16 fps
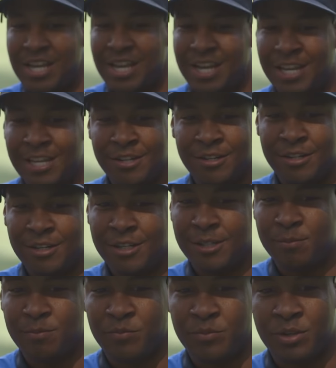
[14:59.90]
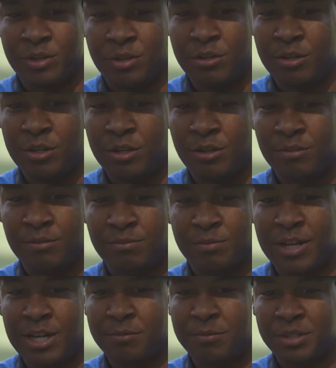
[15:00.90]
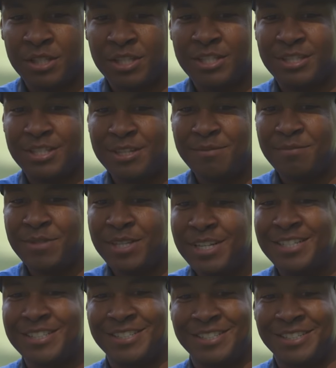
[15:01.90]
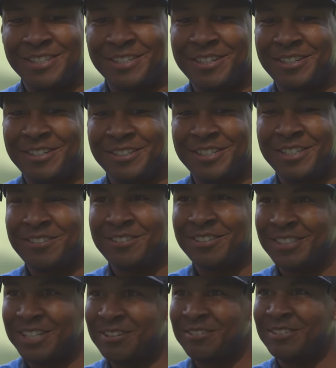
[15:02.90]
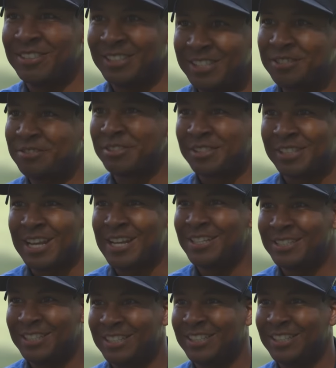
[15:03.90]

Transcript: And, you know, probably within 10 minutes, you know, Liz was kind